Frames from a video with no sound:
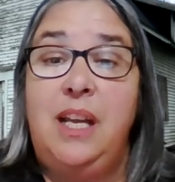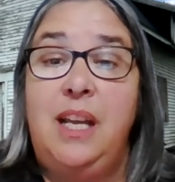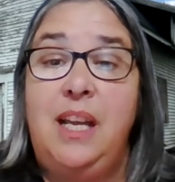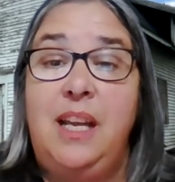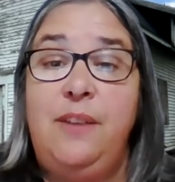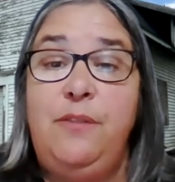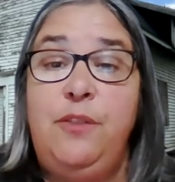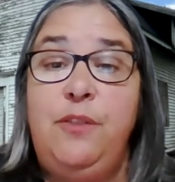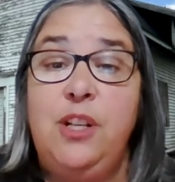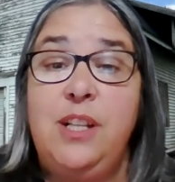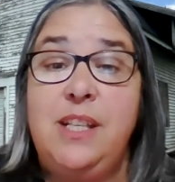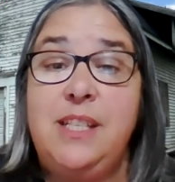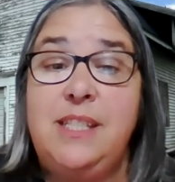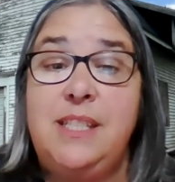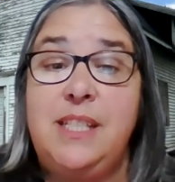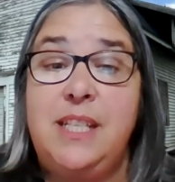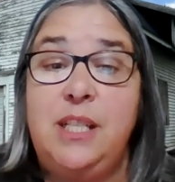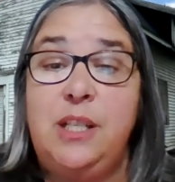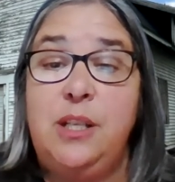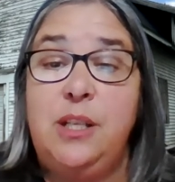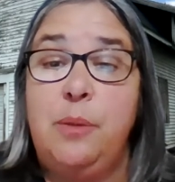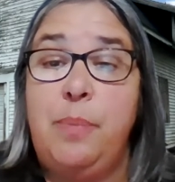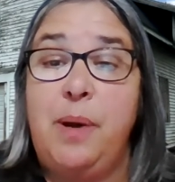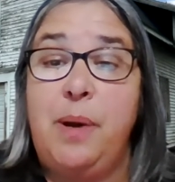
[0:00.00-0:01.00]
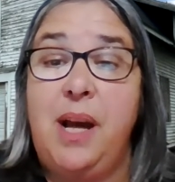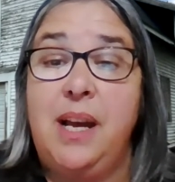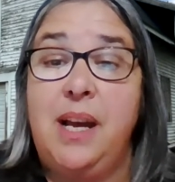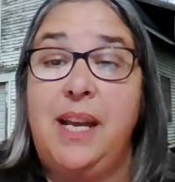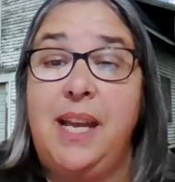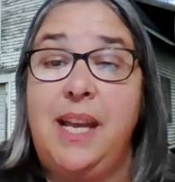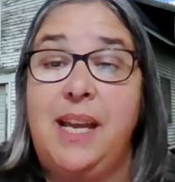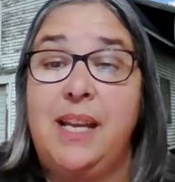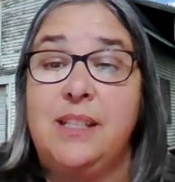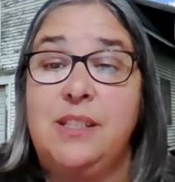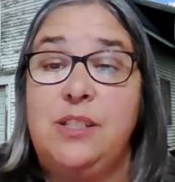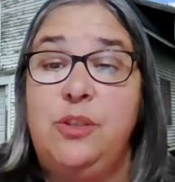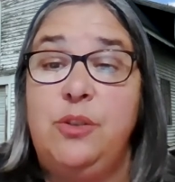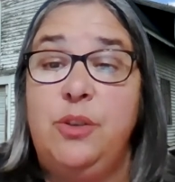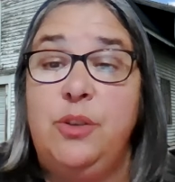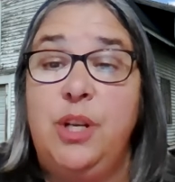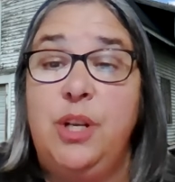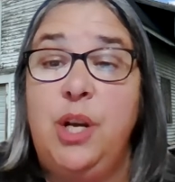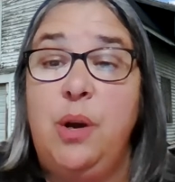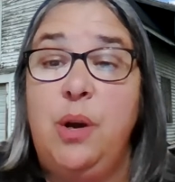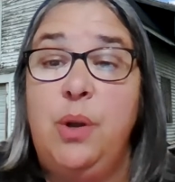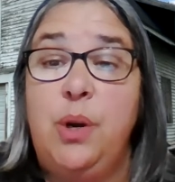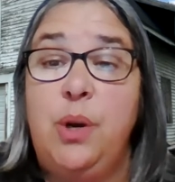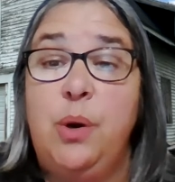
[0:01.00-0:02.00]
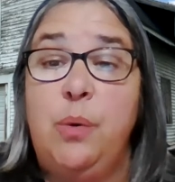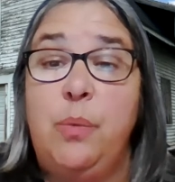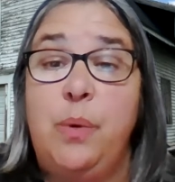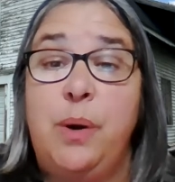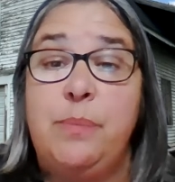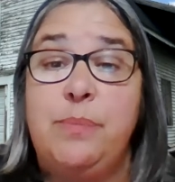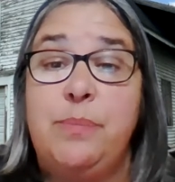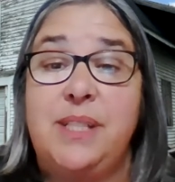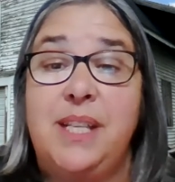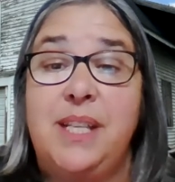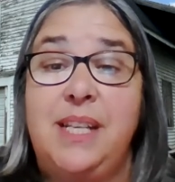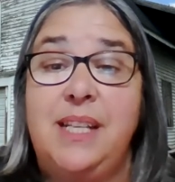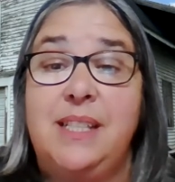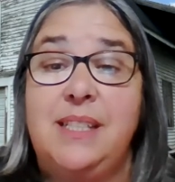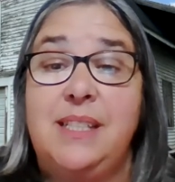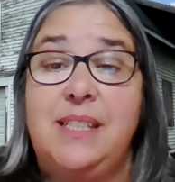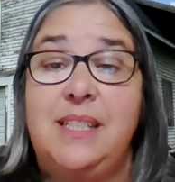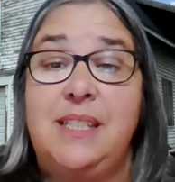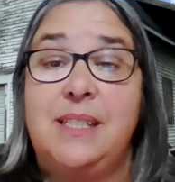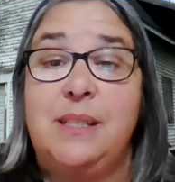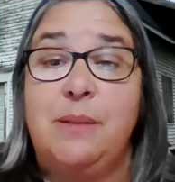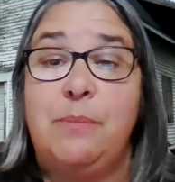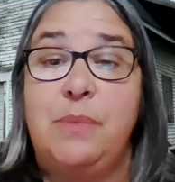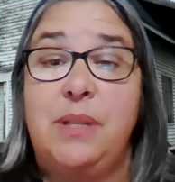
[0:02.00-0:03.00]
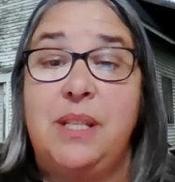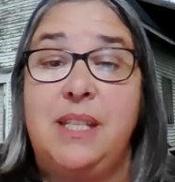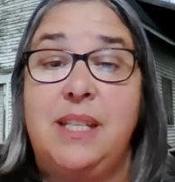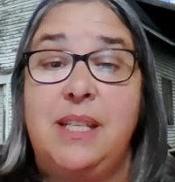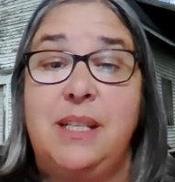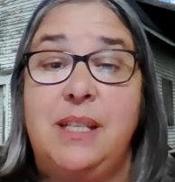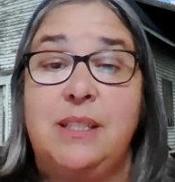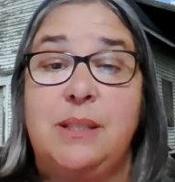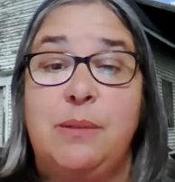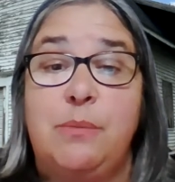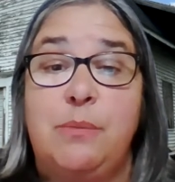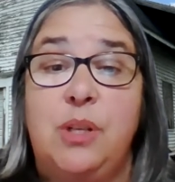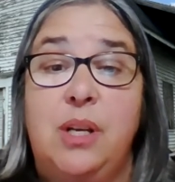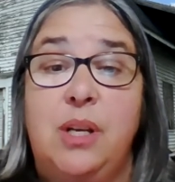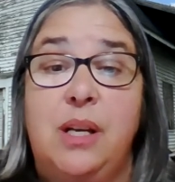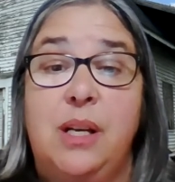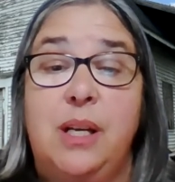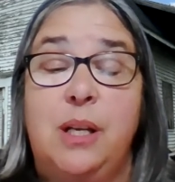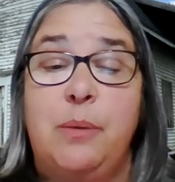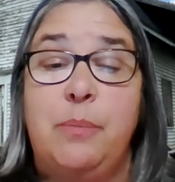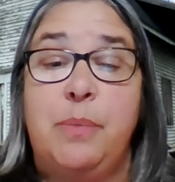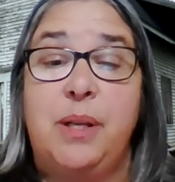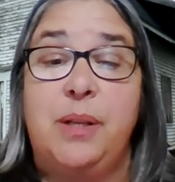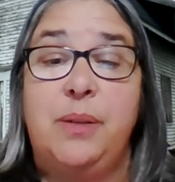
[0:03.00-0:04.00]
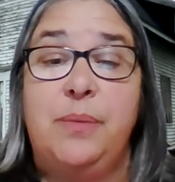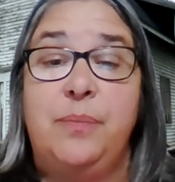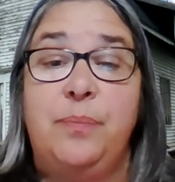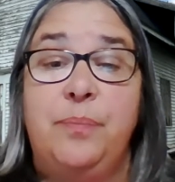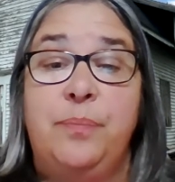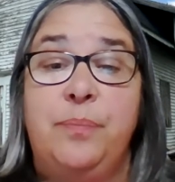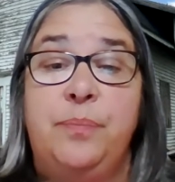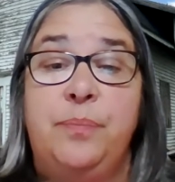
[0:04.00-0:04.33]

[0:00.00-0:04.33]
If you're listening to the podcast, you can go on our website and see some of the things I'm talking about.